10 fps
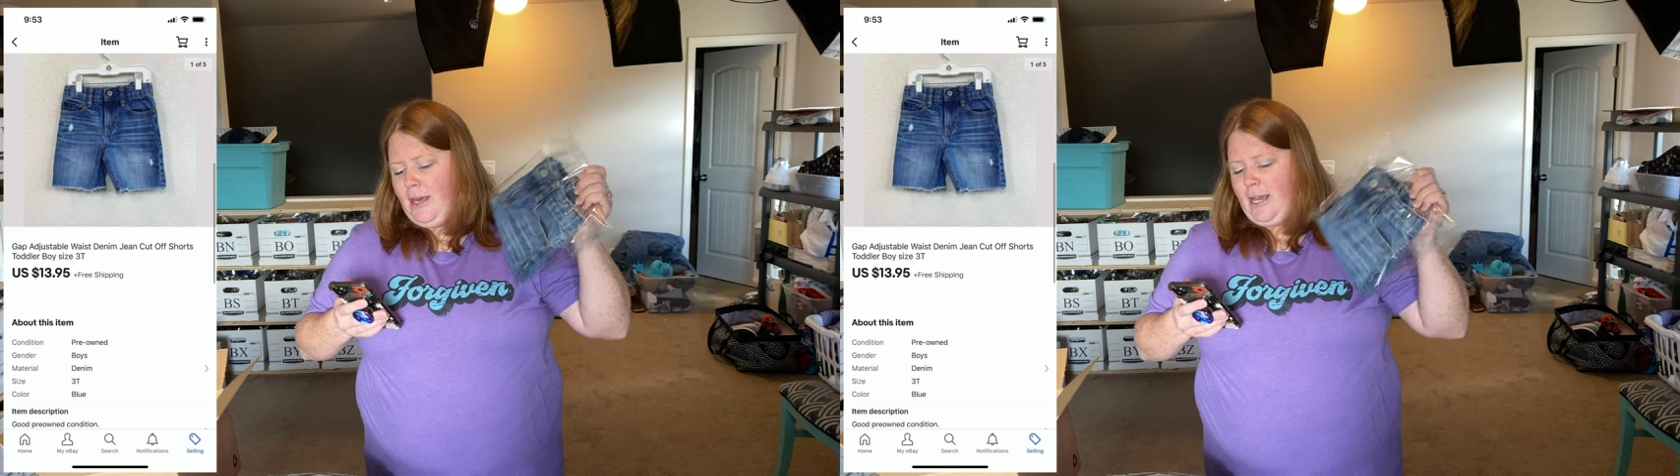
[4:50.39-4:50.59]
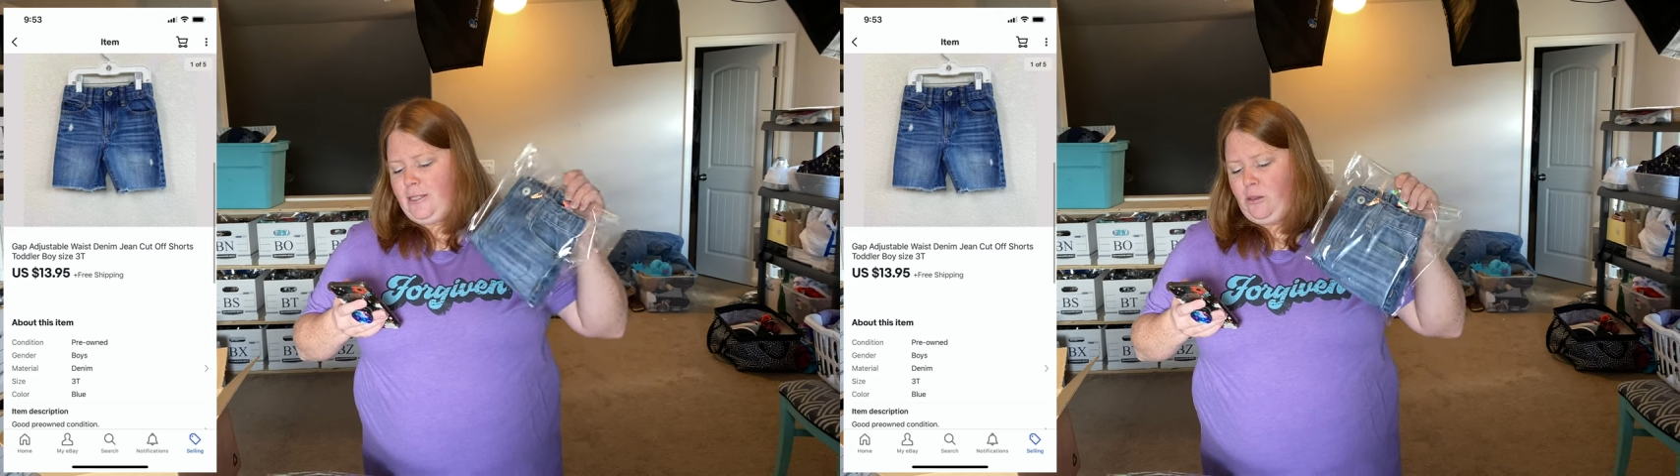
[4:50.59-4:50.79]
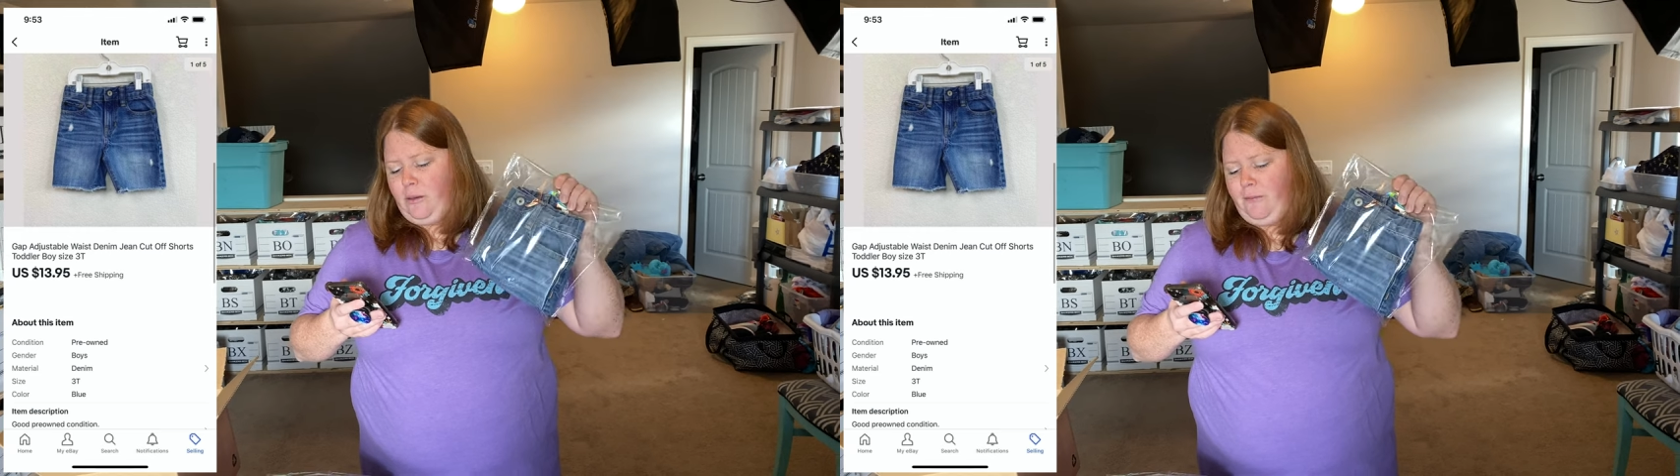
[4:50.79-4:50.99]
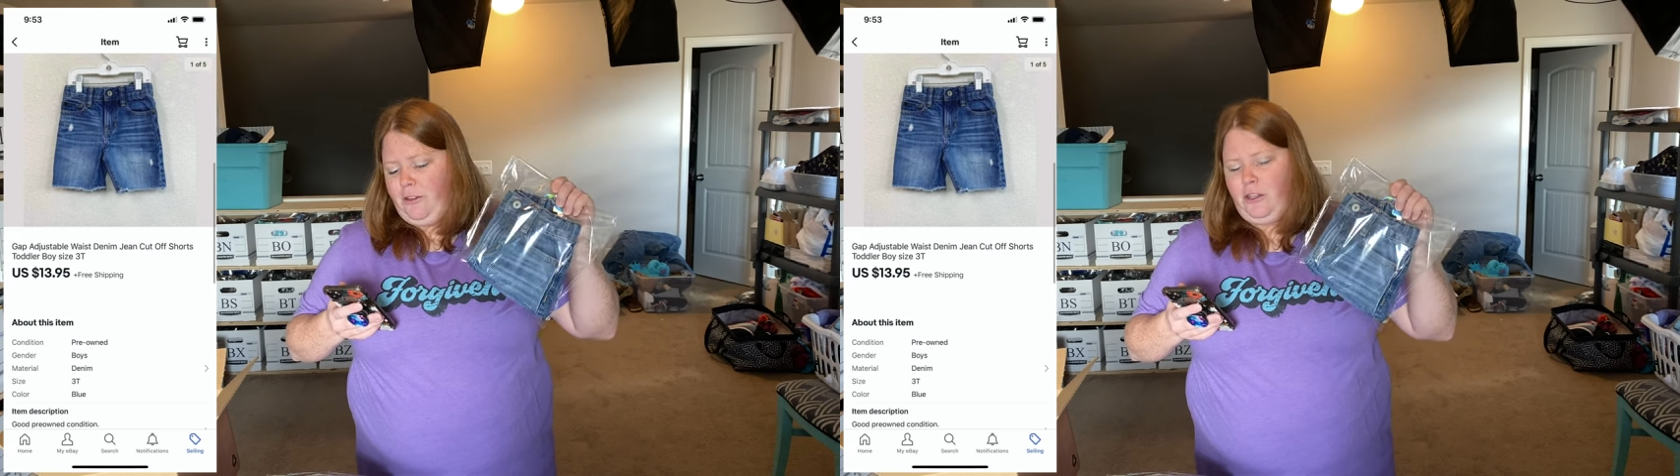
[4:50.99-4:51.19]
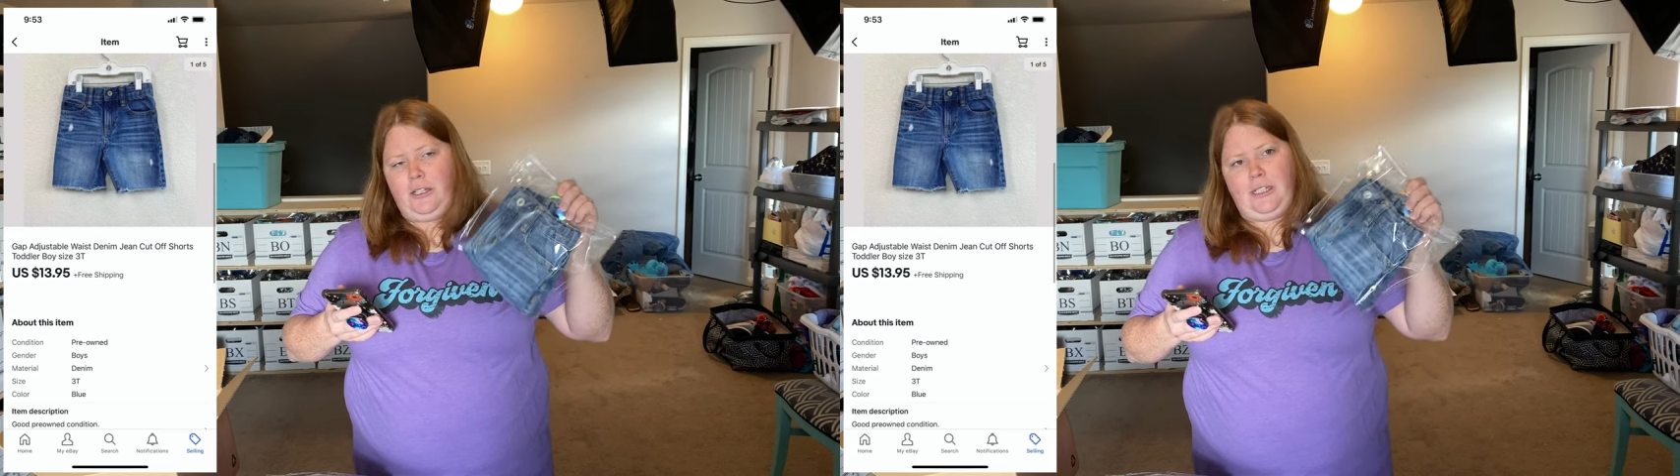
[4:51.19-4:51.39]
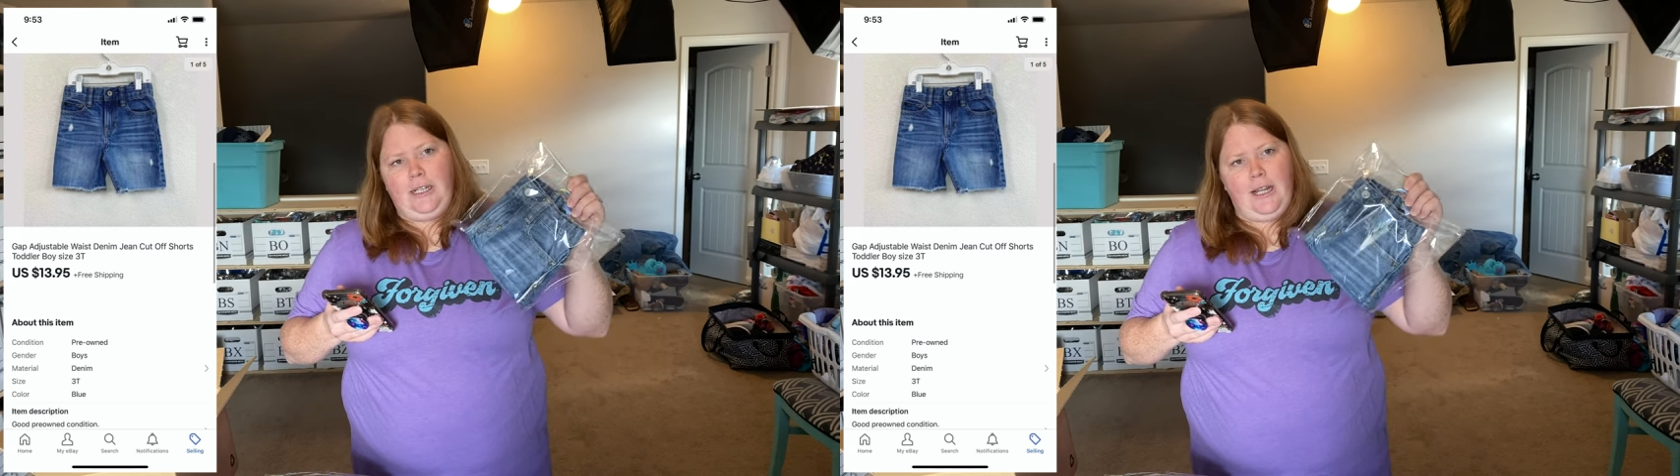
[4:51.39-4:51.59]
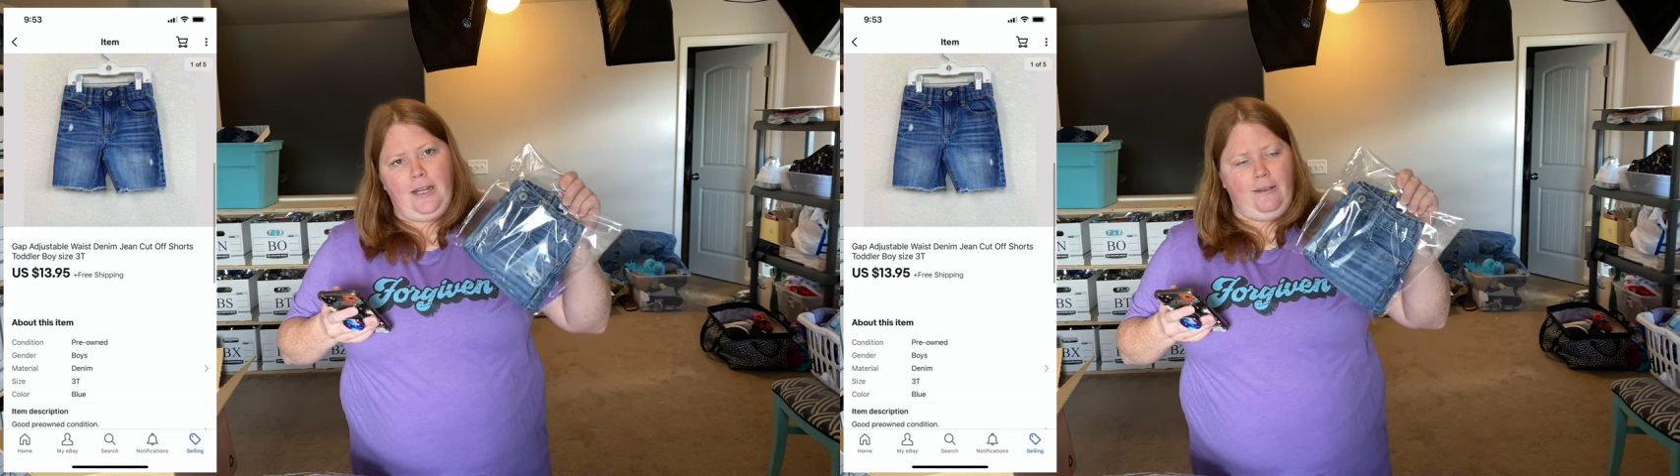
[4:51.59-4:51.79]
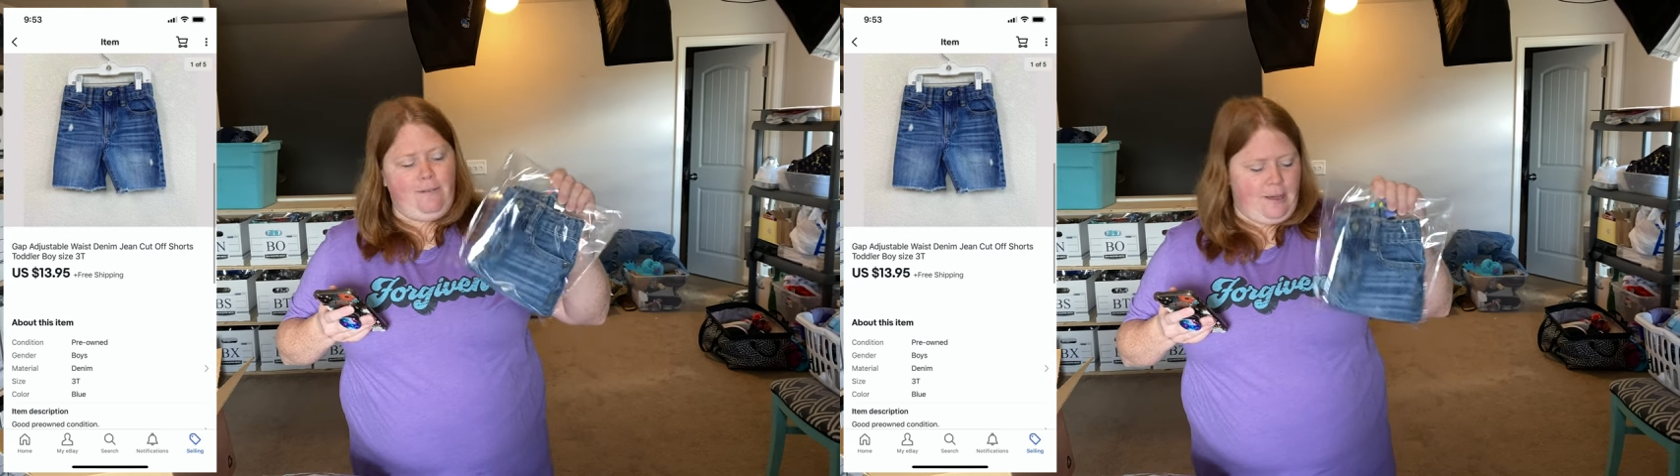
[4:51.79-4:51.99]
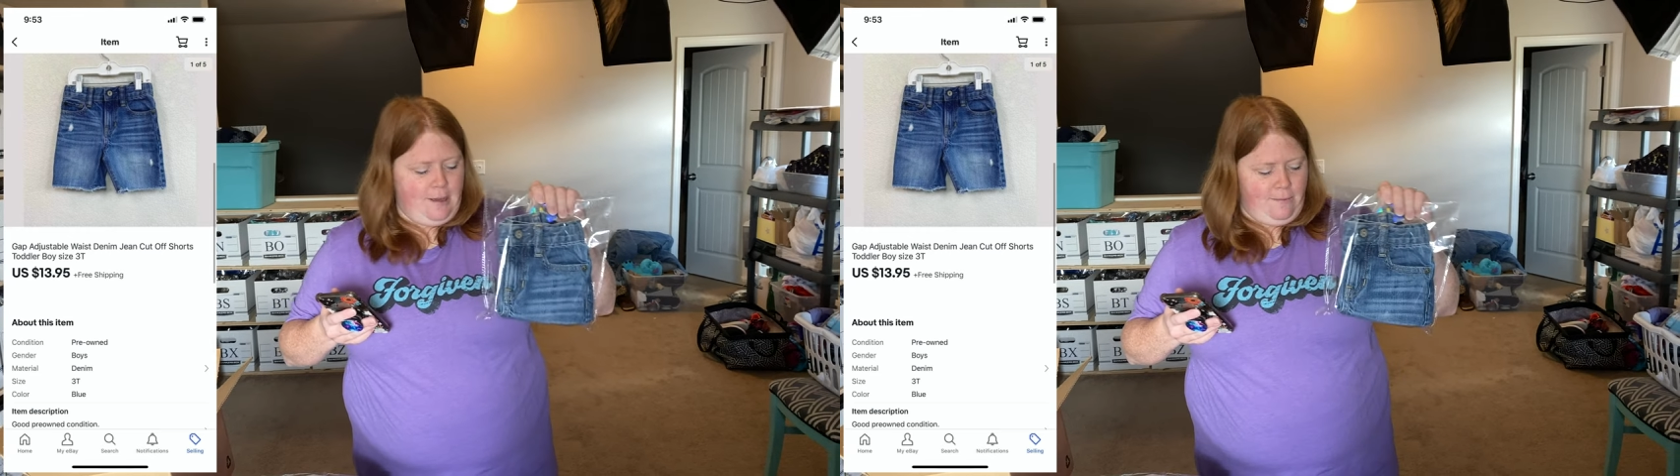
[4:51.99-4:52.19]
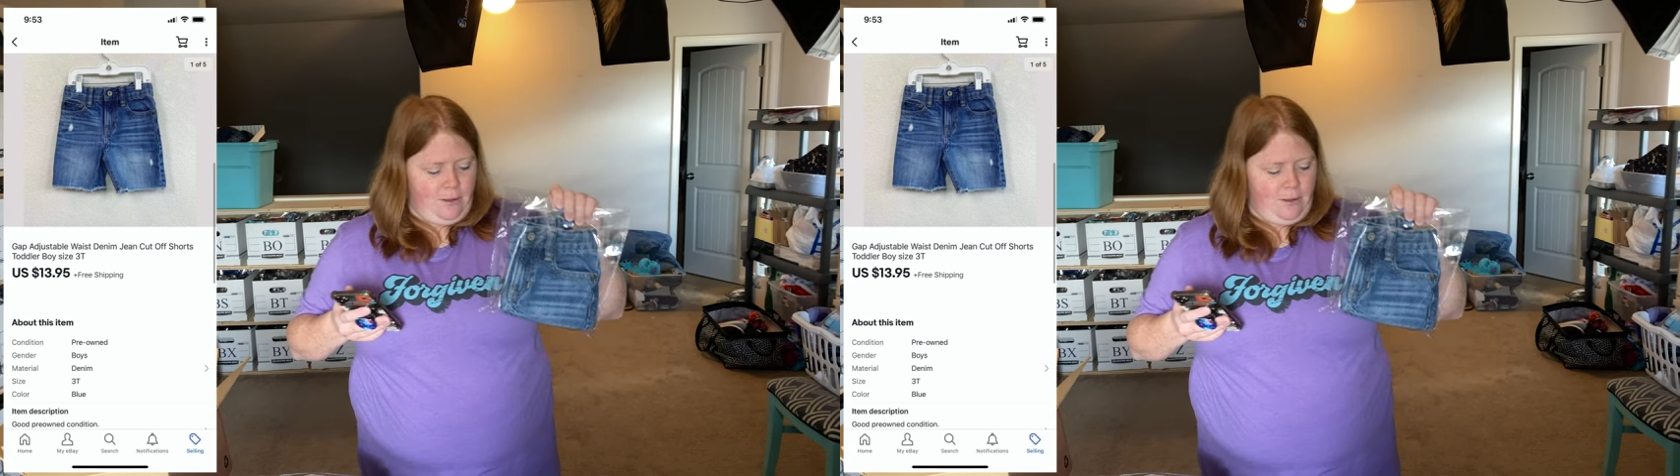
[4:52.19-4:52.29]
I sold them for $13.95